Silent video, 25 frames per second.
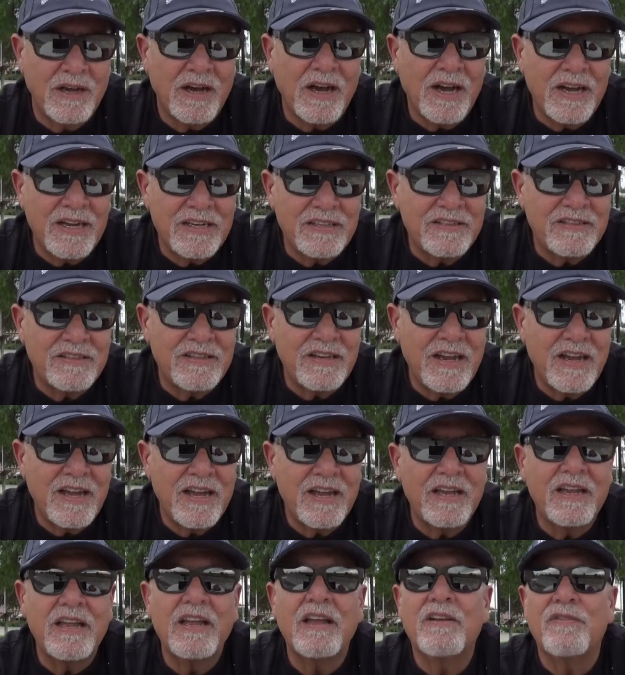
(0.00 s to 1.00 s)
I
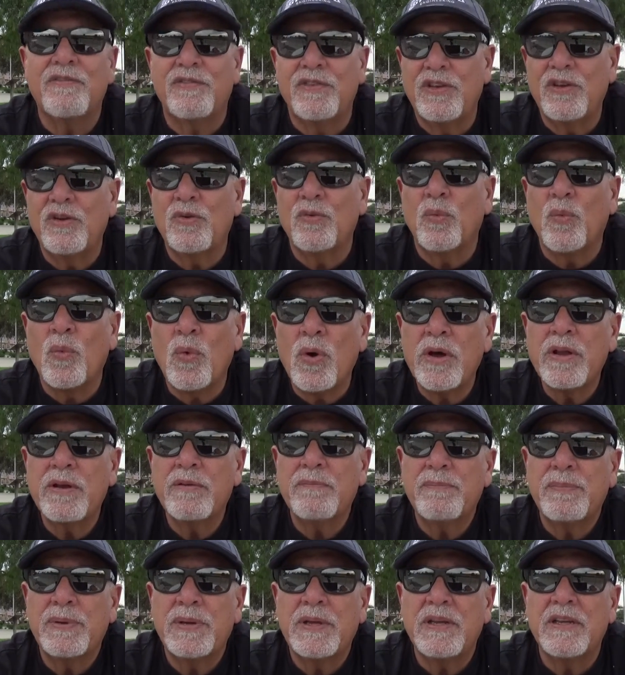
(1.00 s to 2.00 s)
say, if you
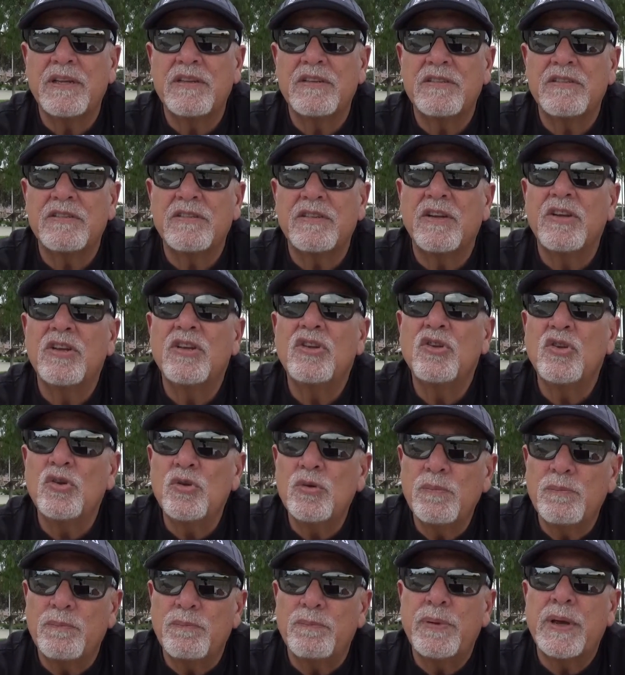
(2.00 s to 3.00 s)
want peace,
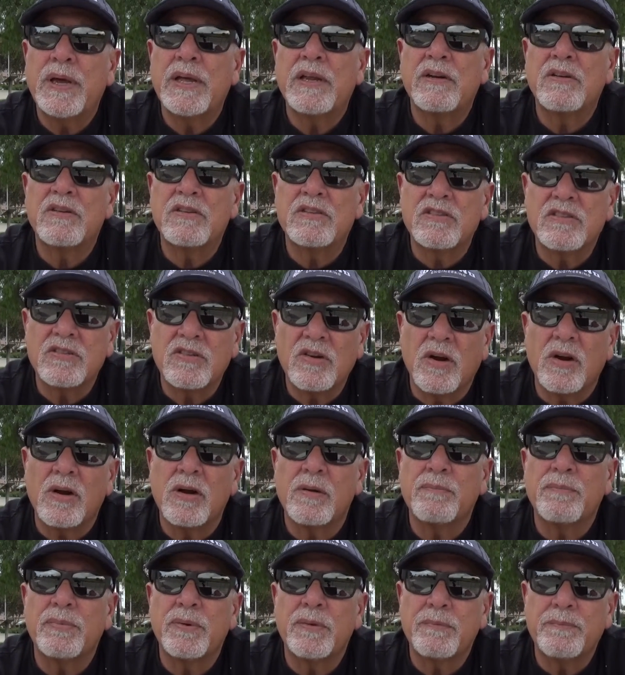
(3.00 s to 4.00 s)
you better
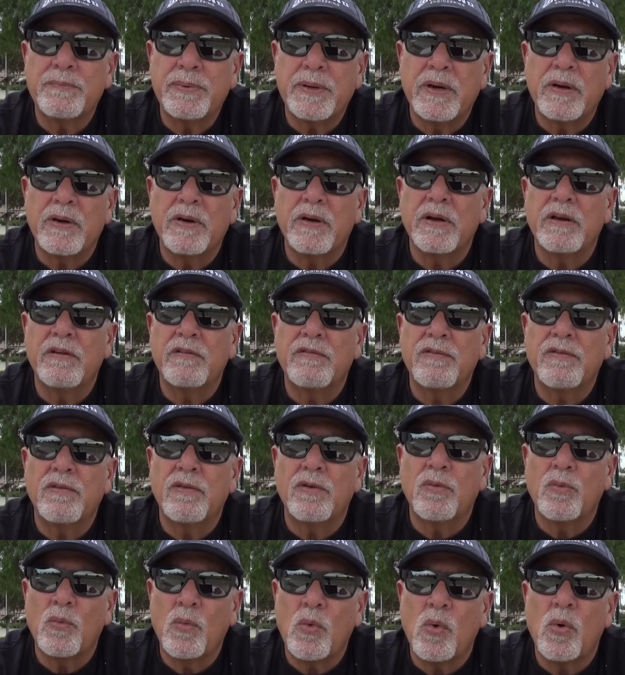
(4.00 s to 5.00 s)
start preparing
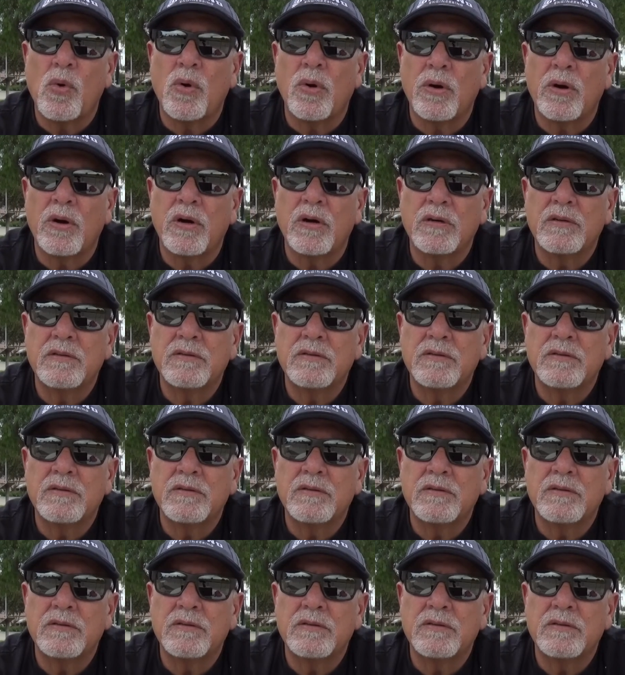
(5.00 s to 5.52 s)
for war.